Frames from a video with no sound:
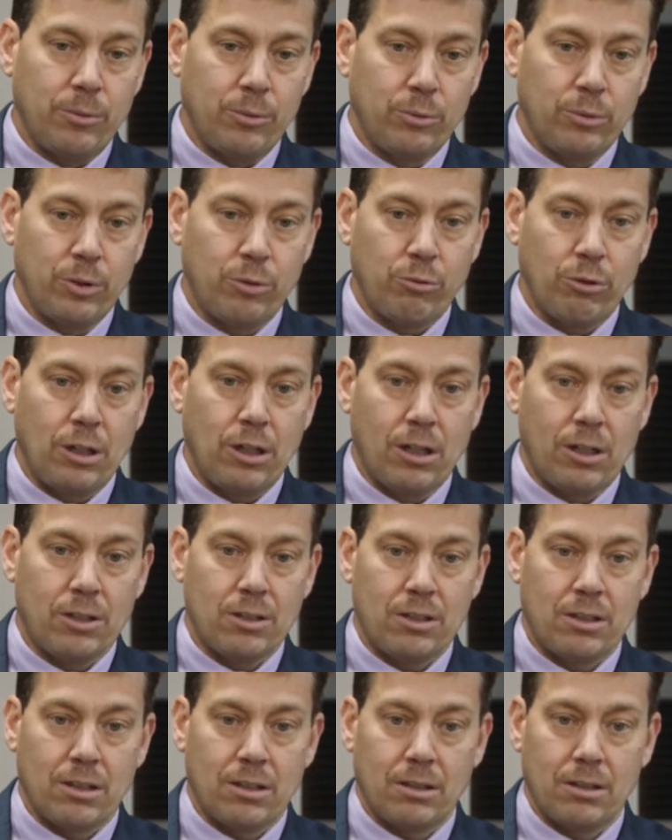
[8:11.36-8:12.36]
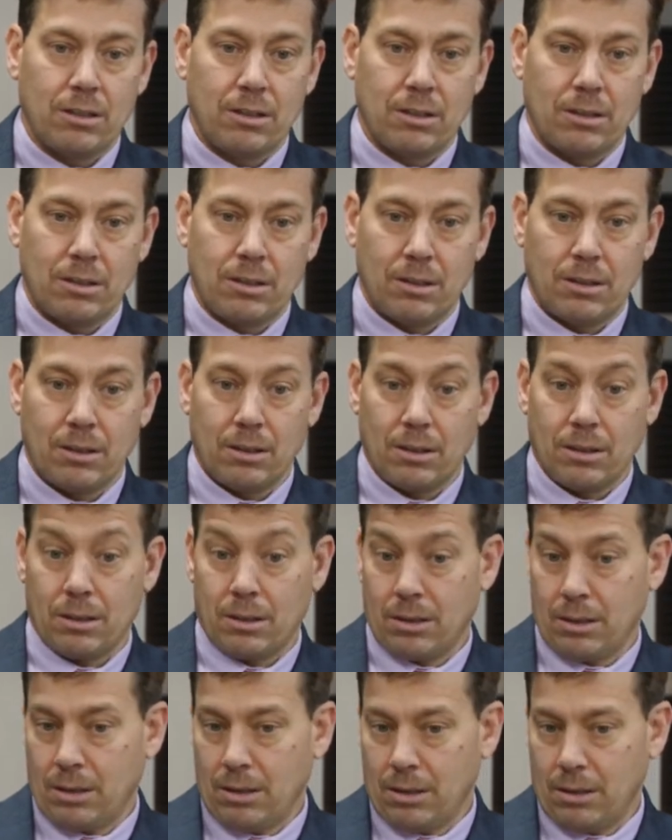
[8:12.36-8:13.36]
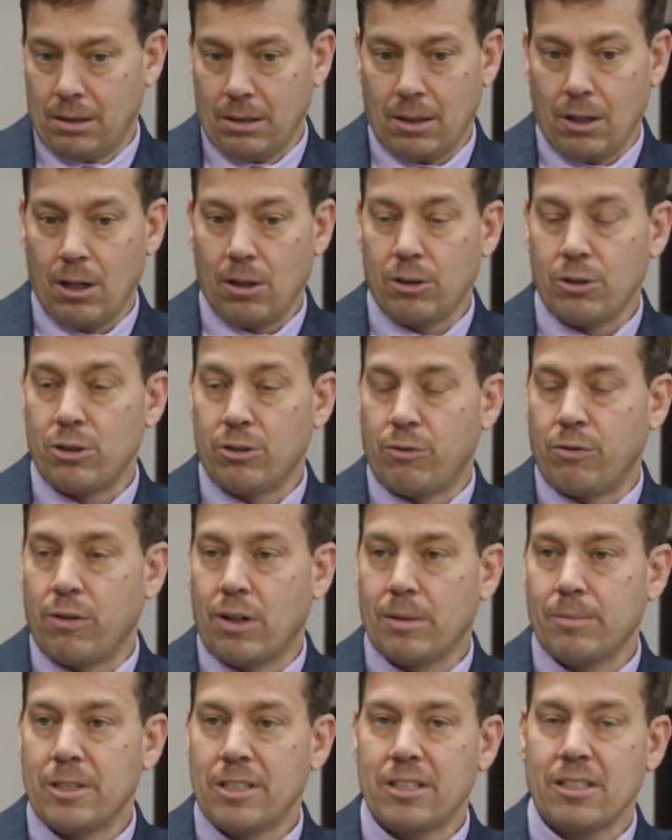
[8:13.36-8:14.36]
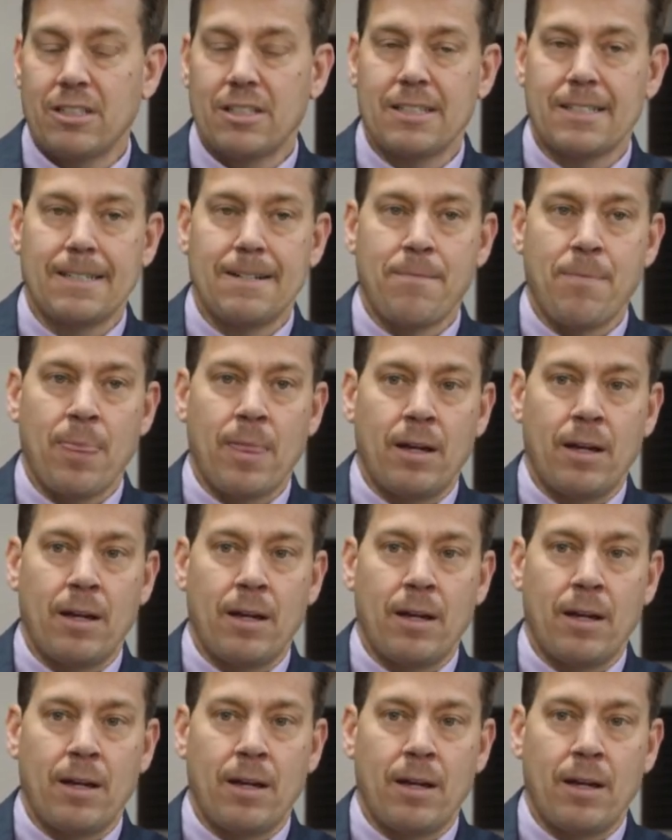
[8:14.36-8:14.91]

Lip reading: With regards to the College of Pharmacists,